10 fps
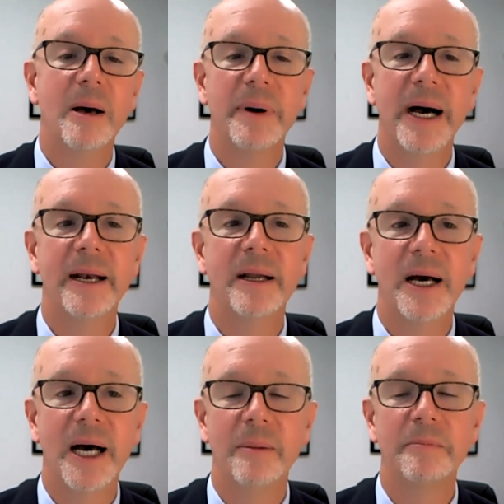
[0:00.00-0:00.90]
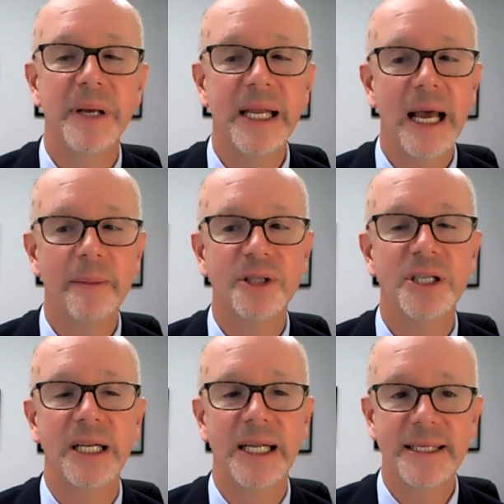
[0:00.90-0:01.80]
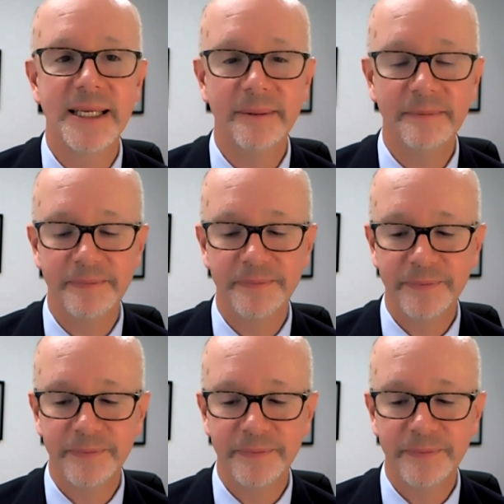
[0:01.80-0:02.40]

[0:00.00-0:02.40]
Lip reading: but being able to listen,